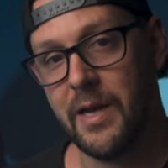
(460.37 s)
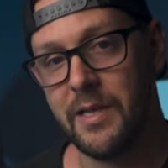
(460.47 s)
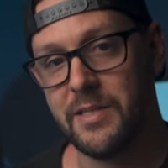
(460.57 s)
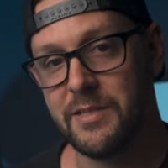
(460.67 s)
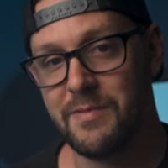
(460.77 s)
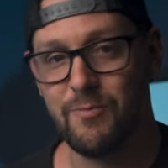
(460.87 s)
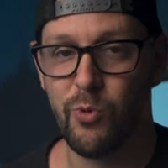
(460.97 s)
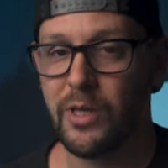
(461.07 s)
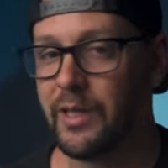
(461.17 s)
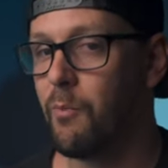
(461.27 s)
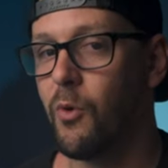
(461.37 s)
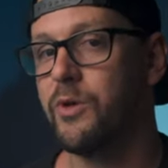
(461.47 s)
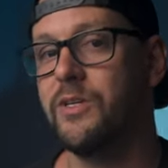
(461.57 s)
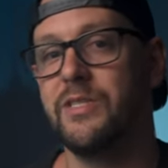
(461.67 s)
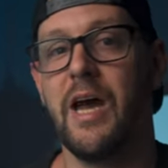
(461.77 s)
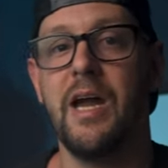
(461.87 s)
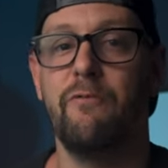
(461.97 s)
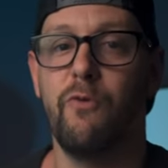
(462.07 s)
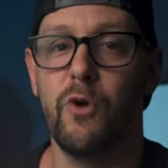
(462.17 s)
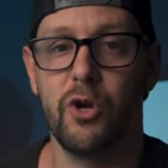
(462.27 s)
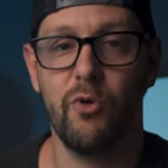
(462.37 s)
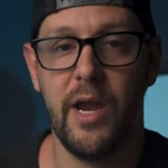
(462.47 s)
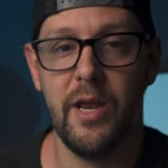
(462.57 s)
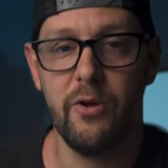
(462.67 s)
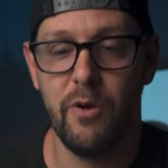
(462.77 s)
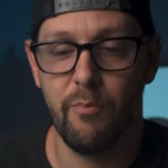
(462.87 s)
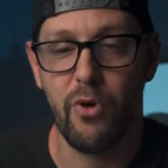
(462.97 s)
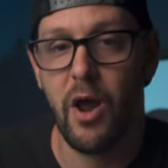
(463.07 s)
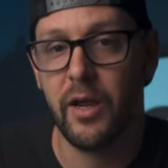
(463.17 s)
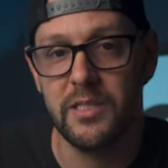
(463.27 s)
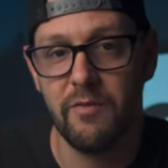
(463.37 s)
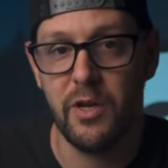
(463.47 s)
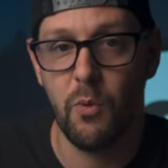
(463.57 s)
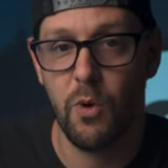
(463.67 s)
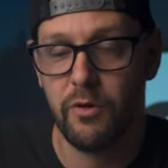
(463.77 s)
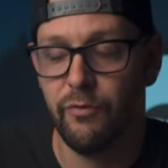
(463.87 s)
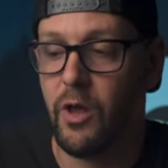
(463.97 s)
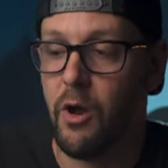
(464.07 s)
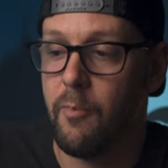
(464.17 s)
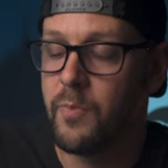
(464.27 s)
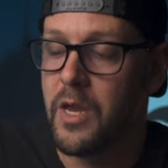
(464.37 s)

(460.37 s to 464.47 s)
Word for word: It is really more designed for creator and productivity workflow.